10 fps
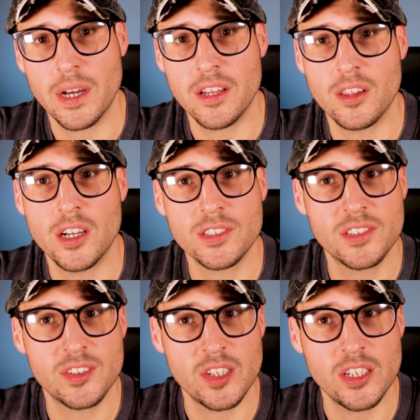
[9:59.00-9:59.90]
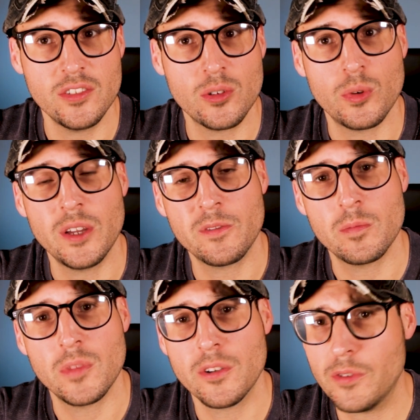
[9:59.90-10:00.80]
by long stings away
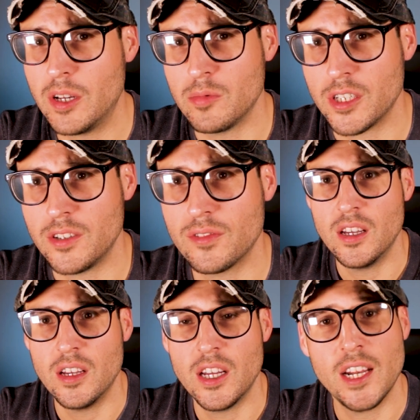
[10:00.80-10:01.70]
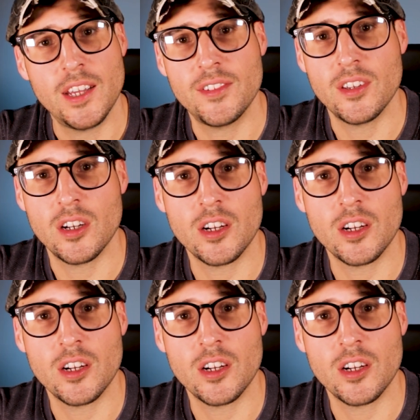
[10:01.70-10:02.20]
from their families. It isn't